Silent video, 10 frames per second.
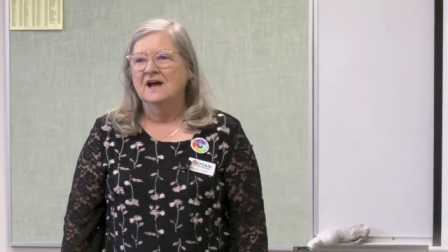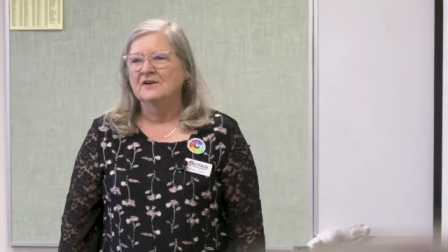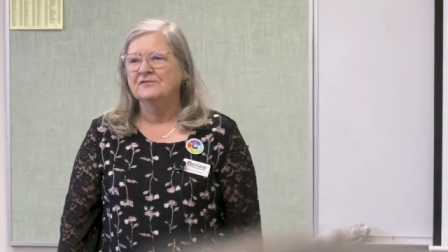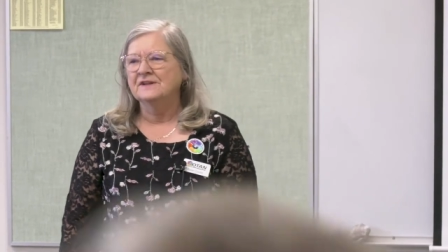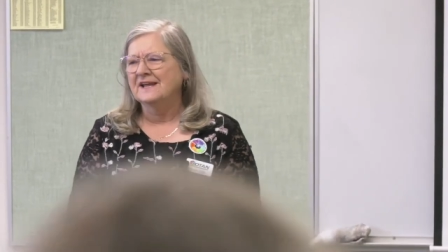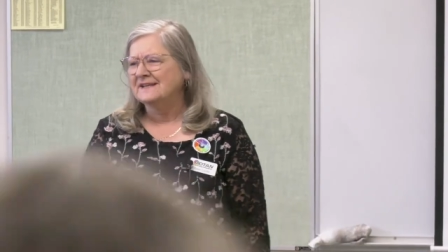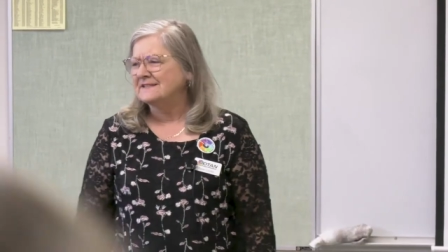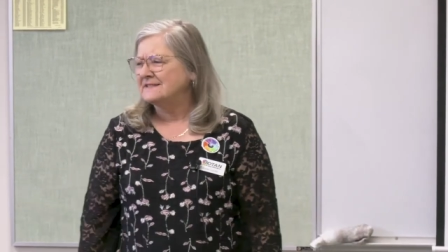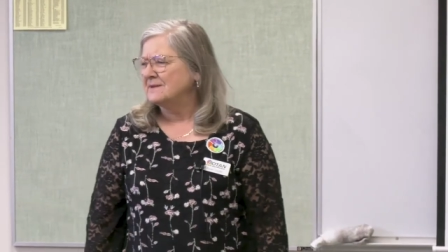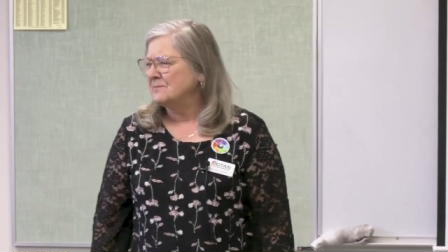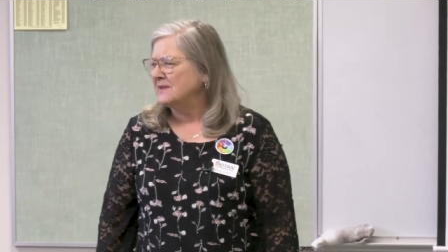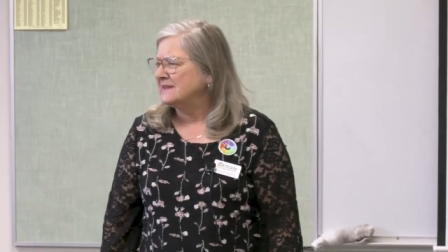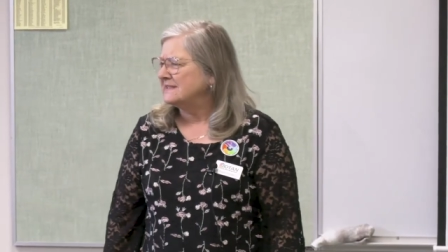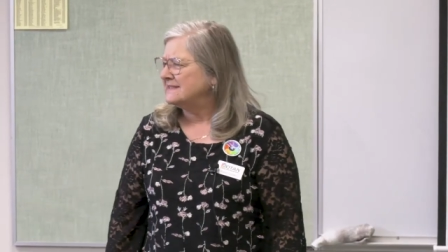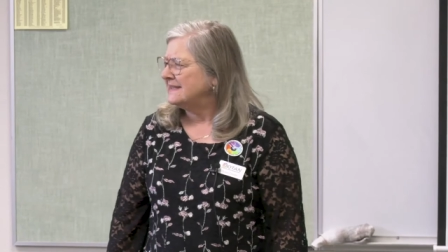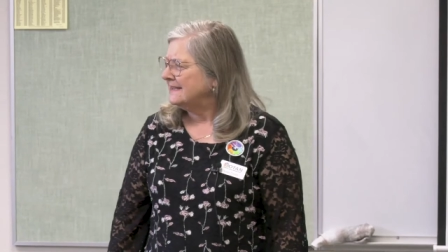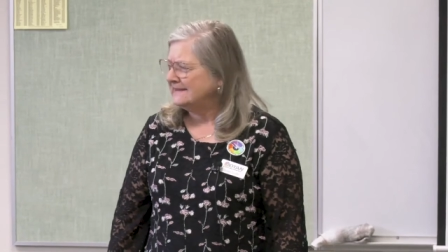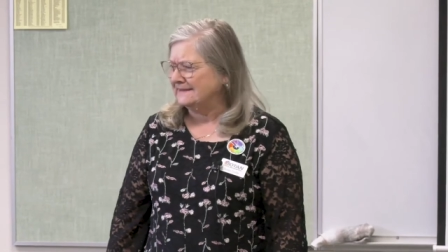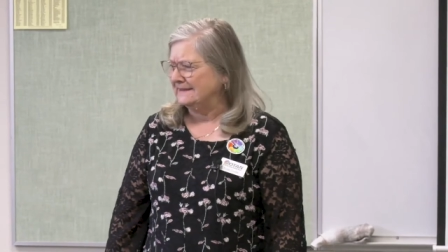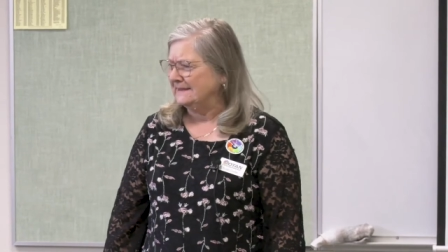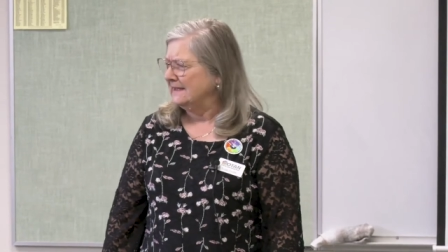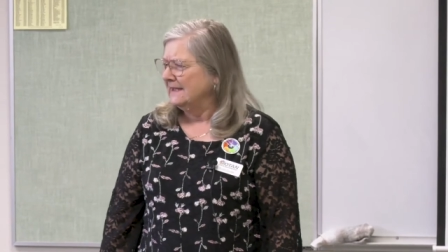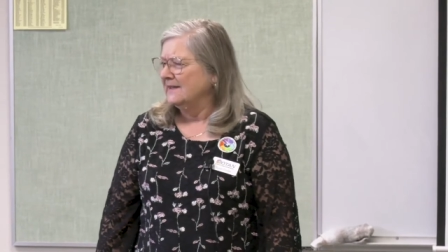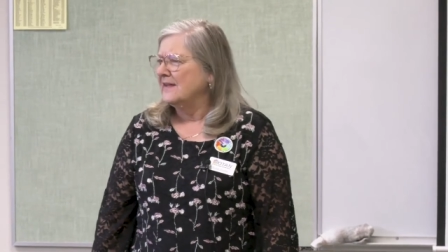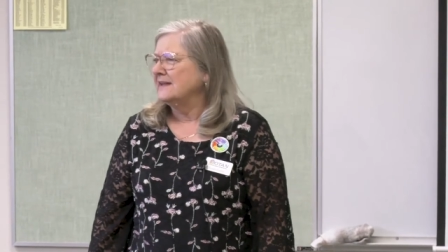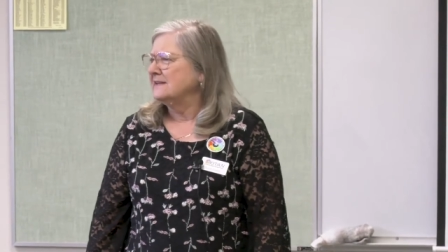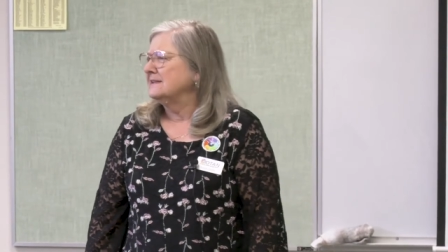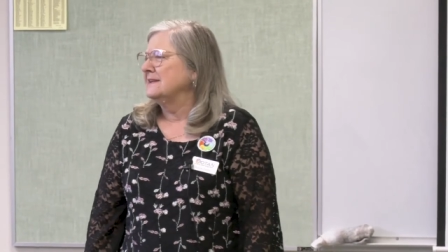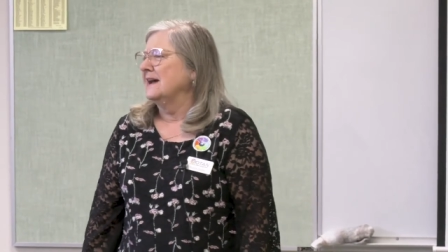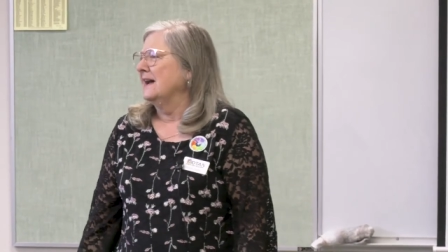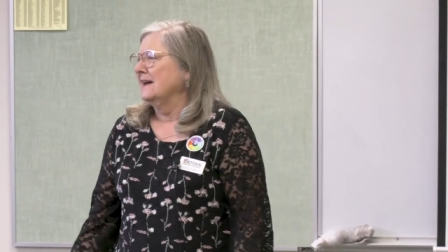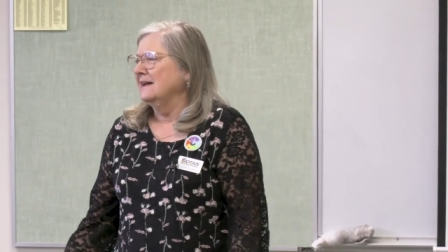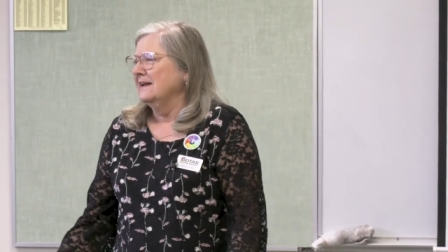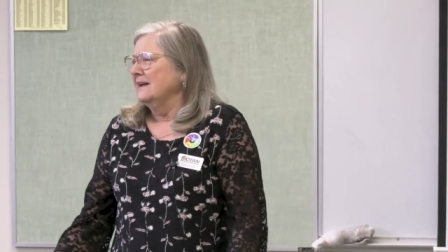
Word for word: I feel like it's something that's hidden that uh,